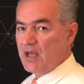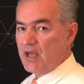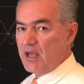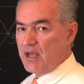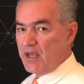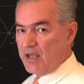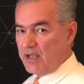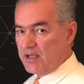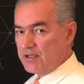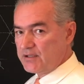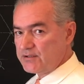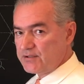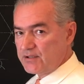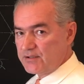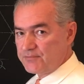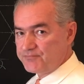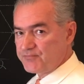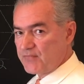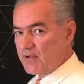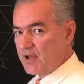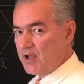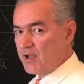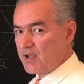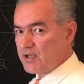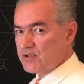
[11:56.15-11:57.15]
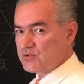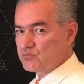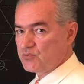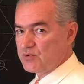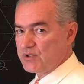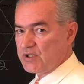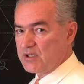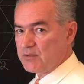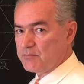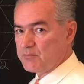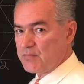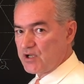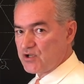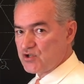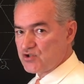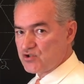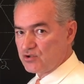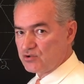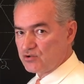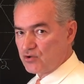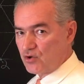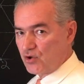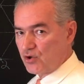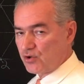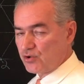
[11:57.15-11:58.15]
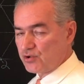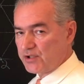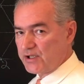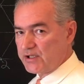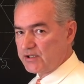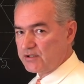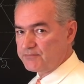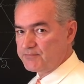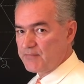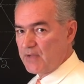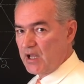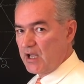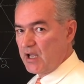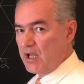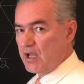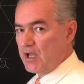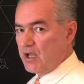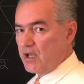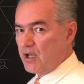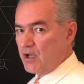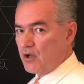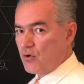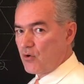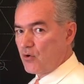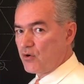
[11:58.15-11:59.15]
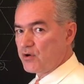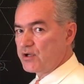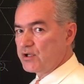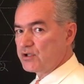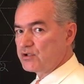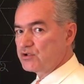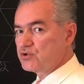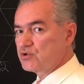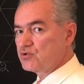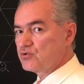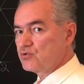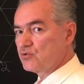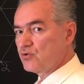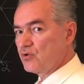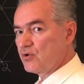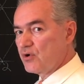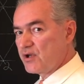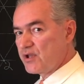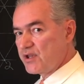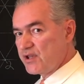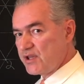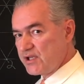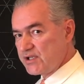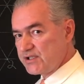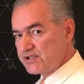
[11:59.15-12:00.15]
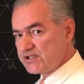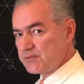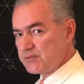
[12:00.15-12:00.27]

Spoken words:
And as we mentioned earlier, according to this